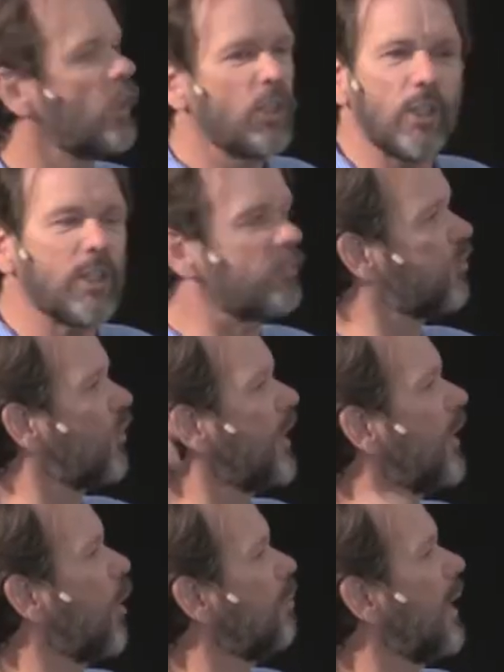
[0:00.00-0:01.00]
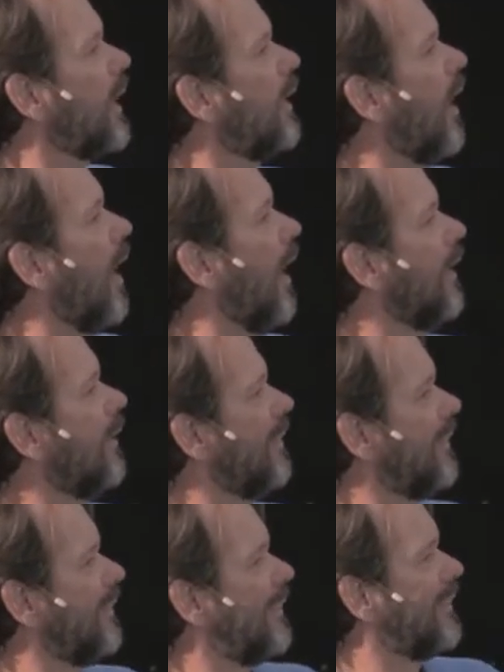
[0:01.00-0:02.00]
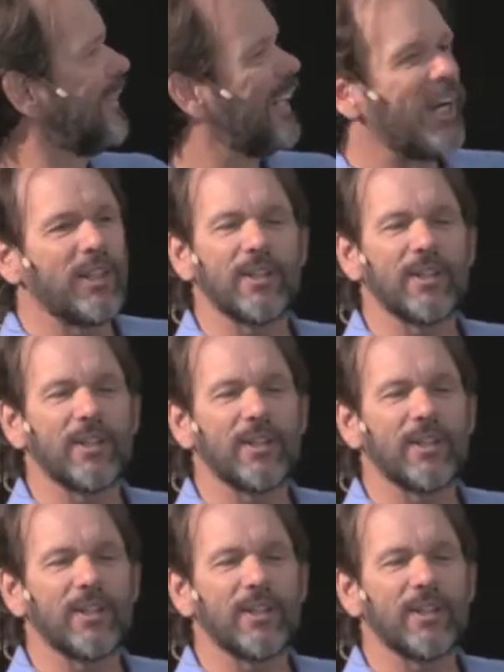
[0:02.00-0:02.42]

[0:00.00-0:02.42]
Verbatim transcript: You get free to obey God. And